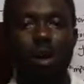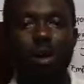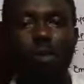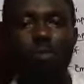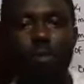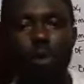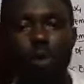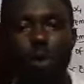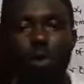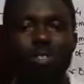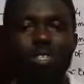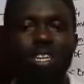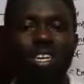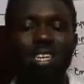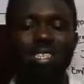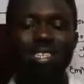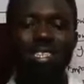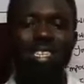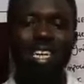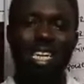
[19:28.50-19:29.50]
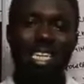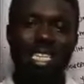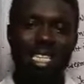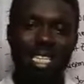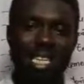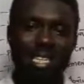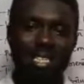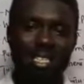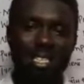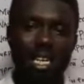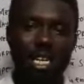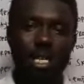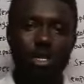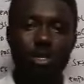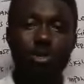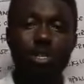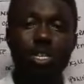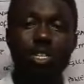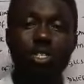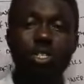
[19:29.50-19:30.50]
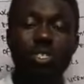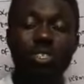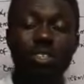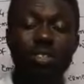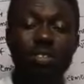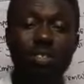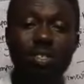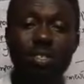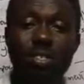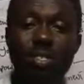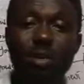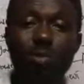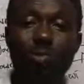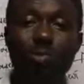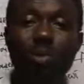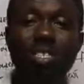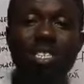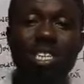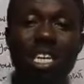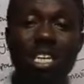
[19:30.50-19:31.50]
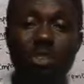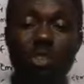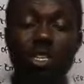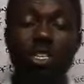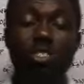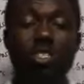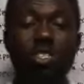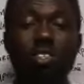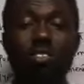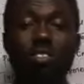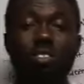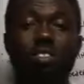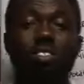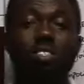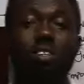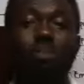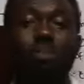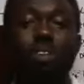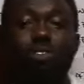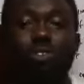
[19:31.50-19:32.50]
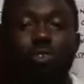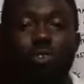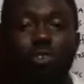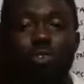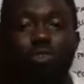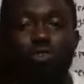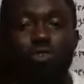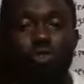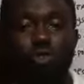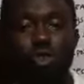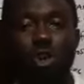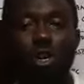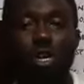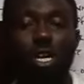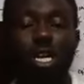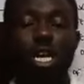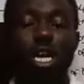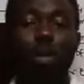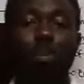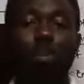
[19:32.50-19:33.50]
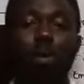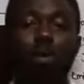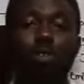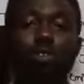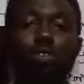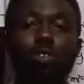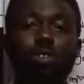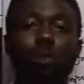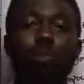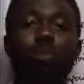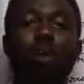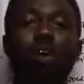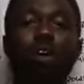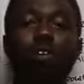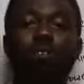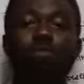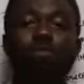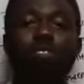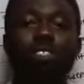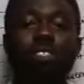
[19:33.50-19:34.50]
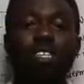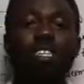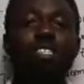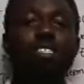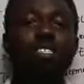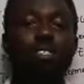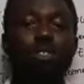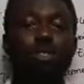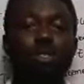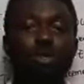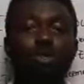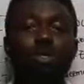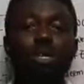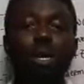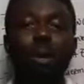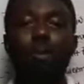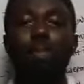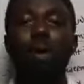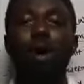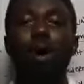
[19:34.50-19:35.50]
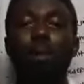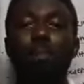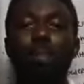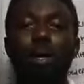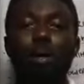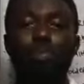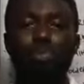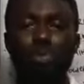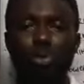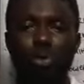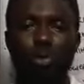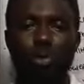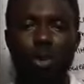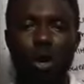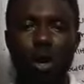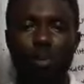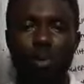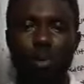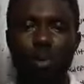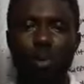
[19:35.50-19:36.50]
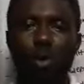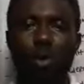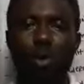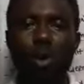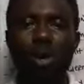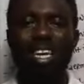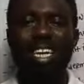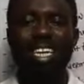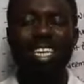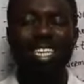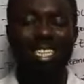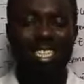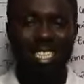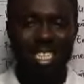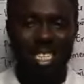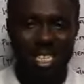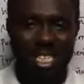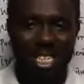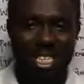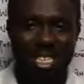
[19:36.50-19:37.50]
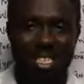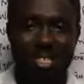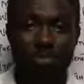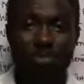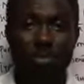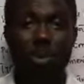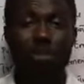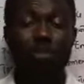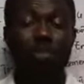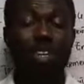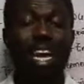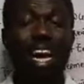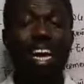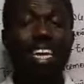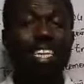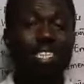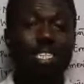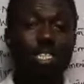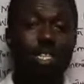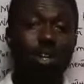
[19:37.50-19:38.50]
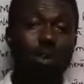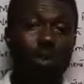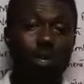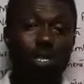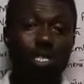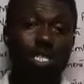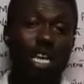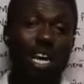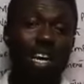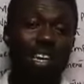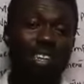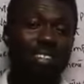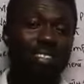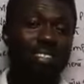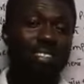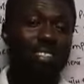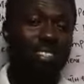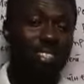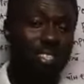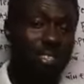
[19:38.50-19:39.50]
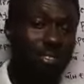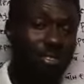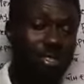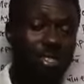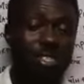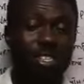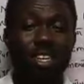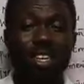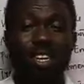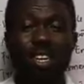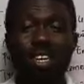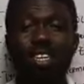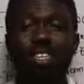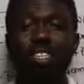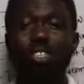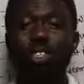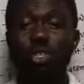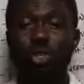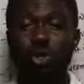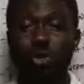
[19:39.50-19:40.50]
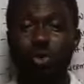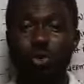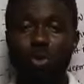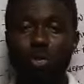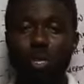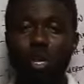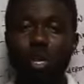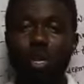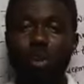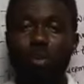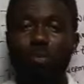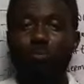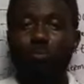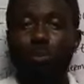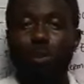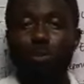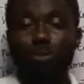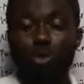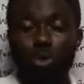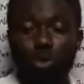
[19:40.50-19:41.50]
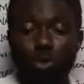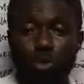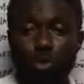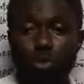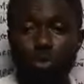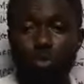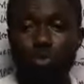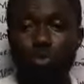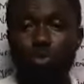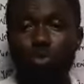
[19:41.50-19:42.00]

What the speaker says: Of course, decadent educational system. When the educational system is not strong, because some of these youth empowerment program or initiative or even ideology are instilled in youth from school.